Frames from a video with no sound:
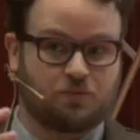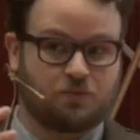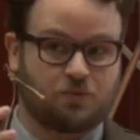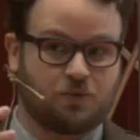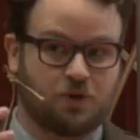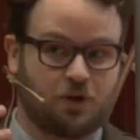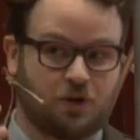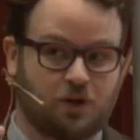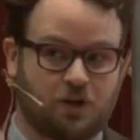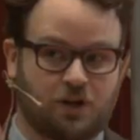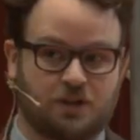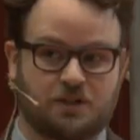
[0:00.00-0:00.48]

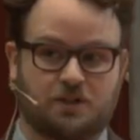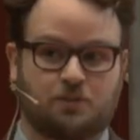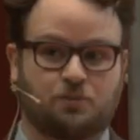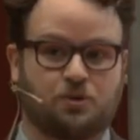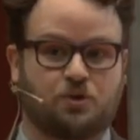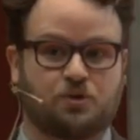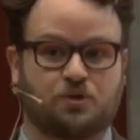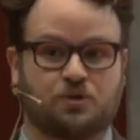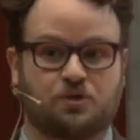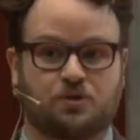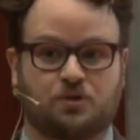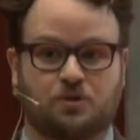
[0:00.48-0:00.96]
Our
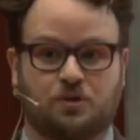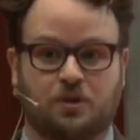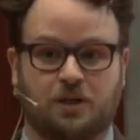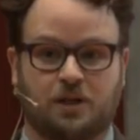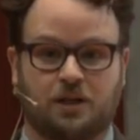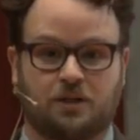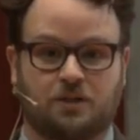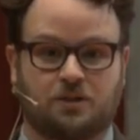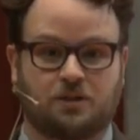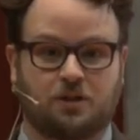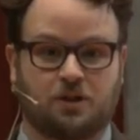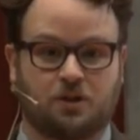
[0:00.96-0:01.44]
customers
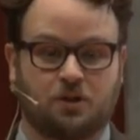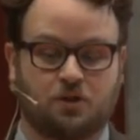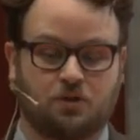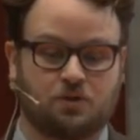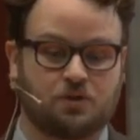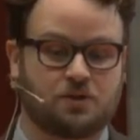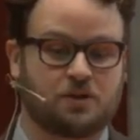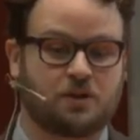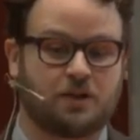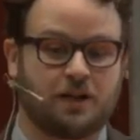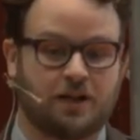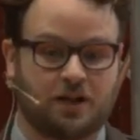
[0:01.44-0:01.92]
that
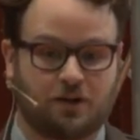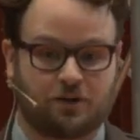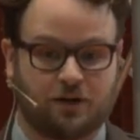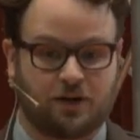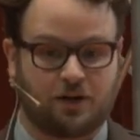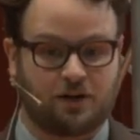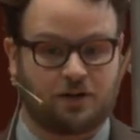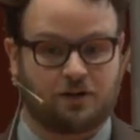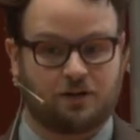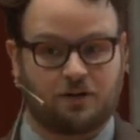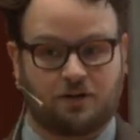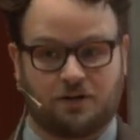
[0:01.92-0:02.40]
use the
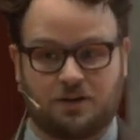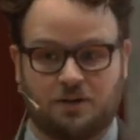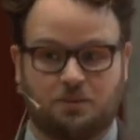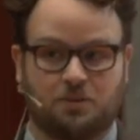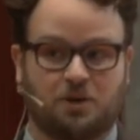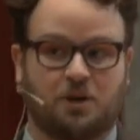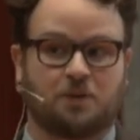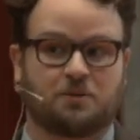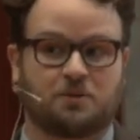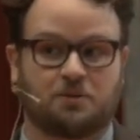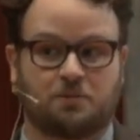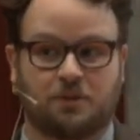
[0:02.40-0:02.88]
Datacratic RTB
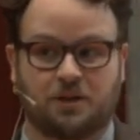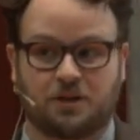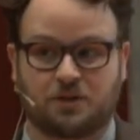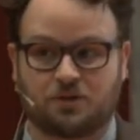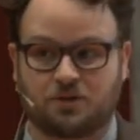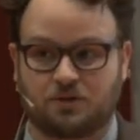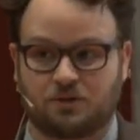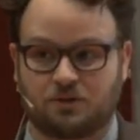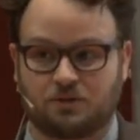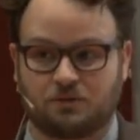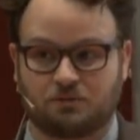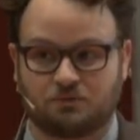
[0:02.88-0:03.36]

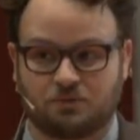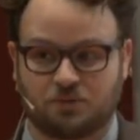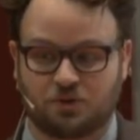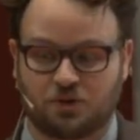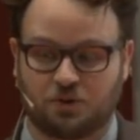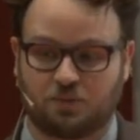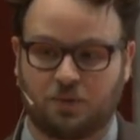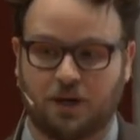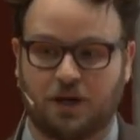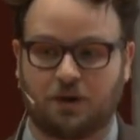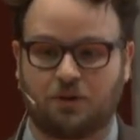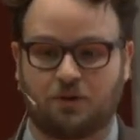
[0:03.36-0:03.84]
Optimizer to
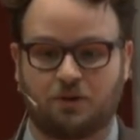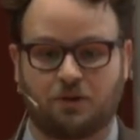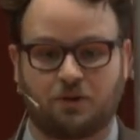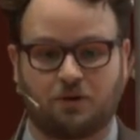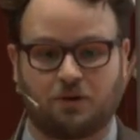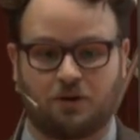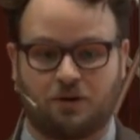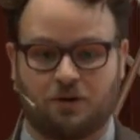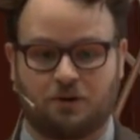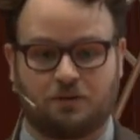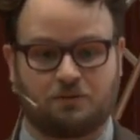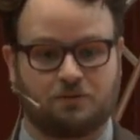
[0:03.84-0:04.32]
power
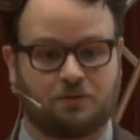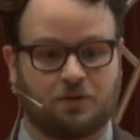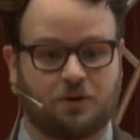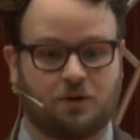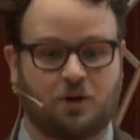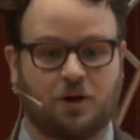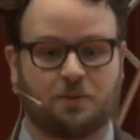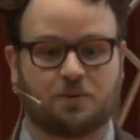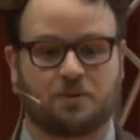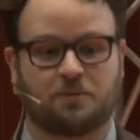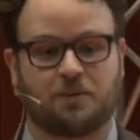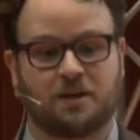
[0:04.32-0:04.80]
their
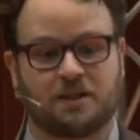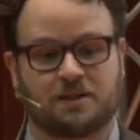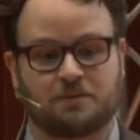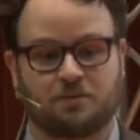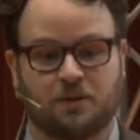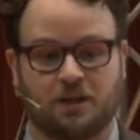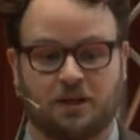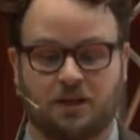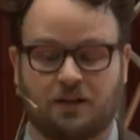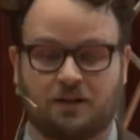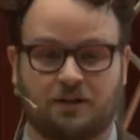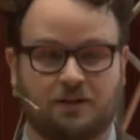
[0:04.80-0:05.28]
optimized
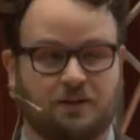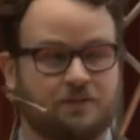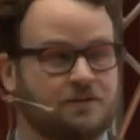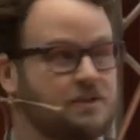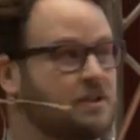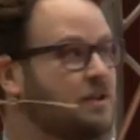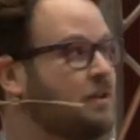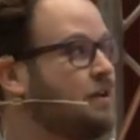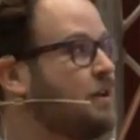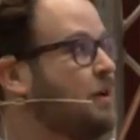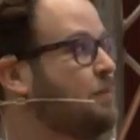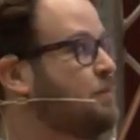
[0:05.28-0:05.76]
bidding have
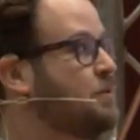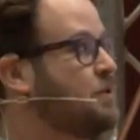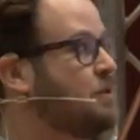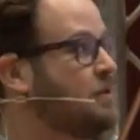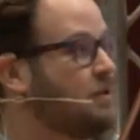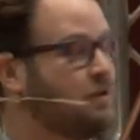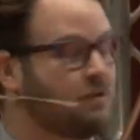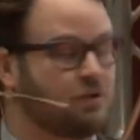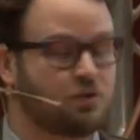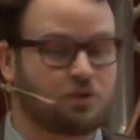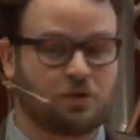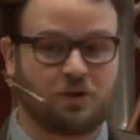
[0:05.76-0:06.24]
seen up
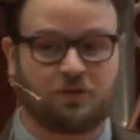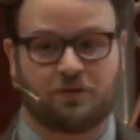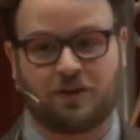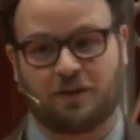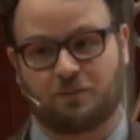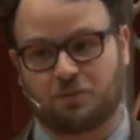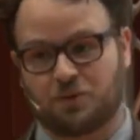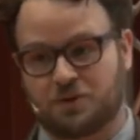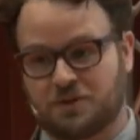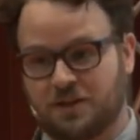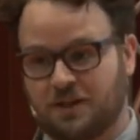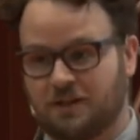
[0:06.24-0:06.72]
to
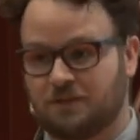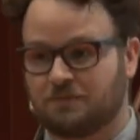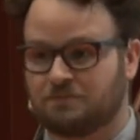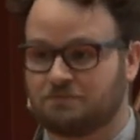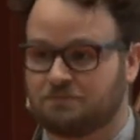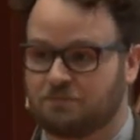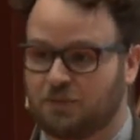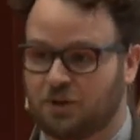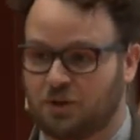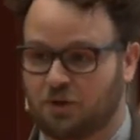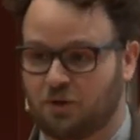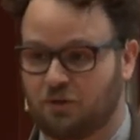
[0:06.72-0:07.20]
25%
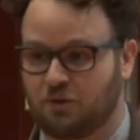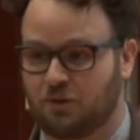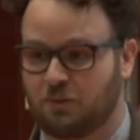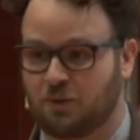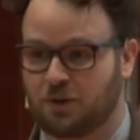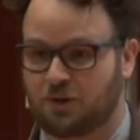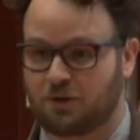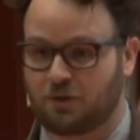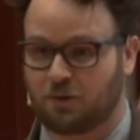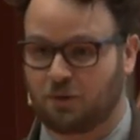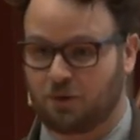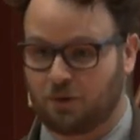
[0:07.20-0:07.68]

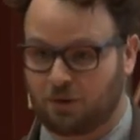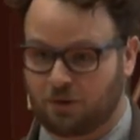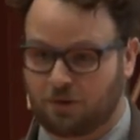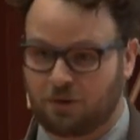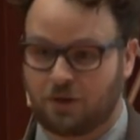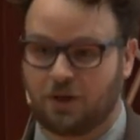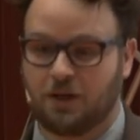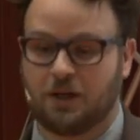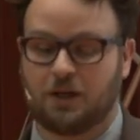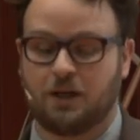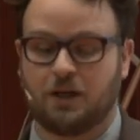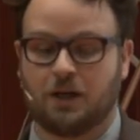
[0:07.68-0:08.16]
month-over-month growth
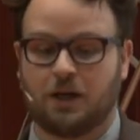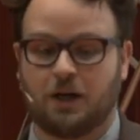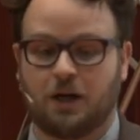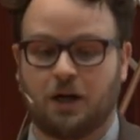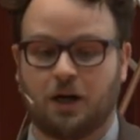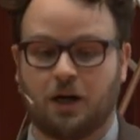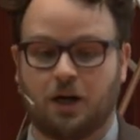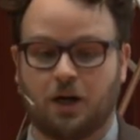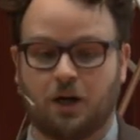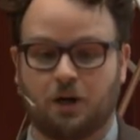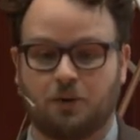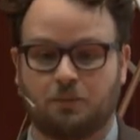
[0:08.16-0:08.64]

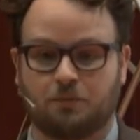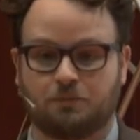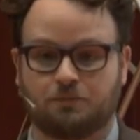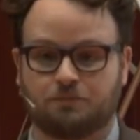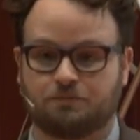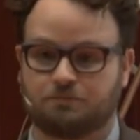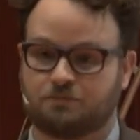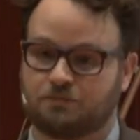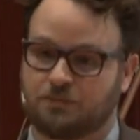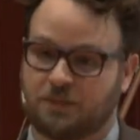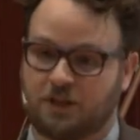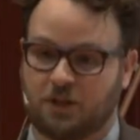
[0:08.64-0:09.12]

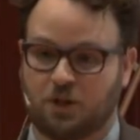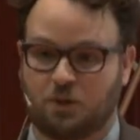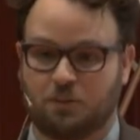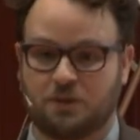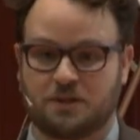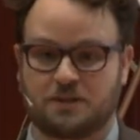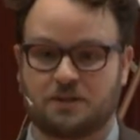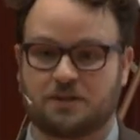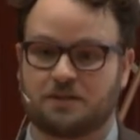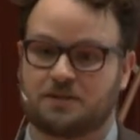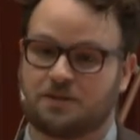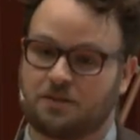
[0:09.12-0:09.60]
in their
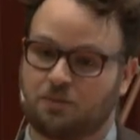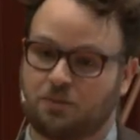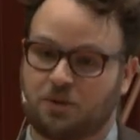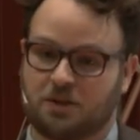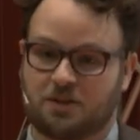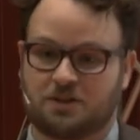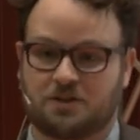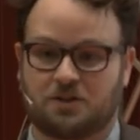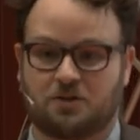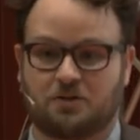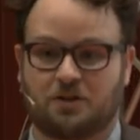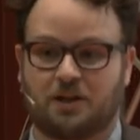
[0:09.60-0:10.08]
business, and we
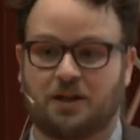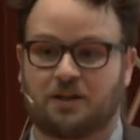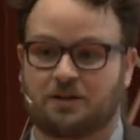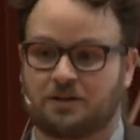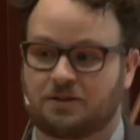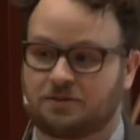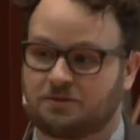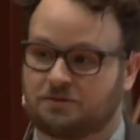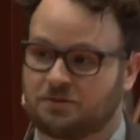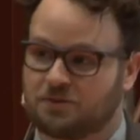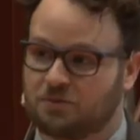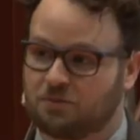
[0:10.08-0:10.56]
consider
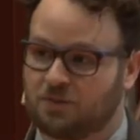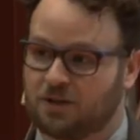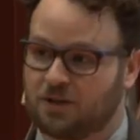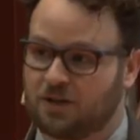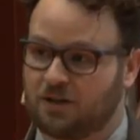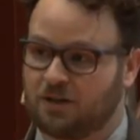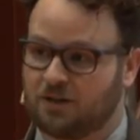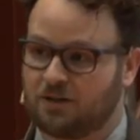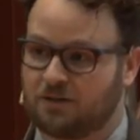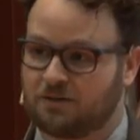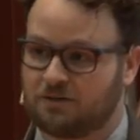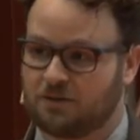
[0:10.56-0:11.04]
that to be
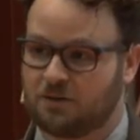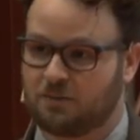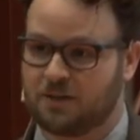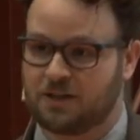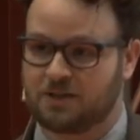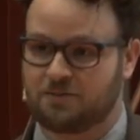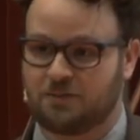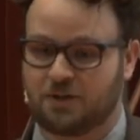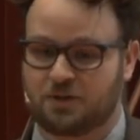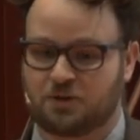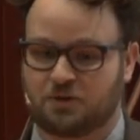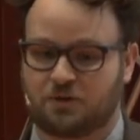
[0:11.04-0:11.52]
the
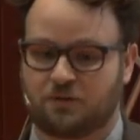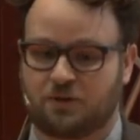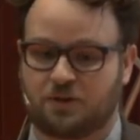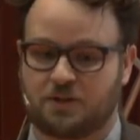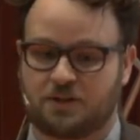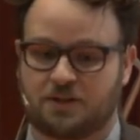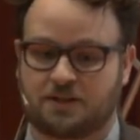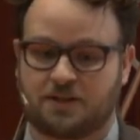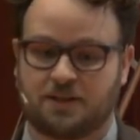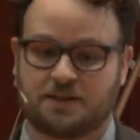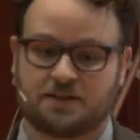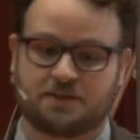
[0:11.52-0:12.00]
best measure of our
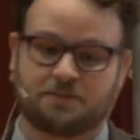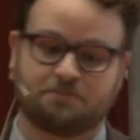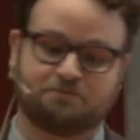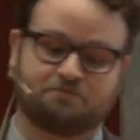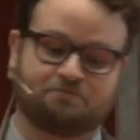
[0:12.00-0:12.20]
success.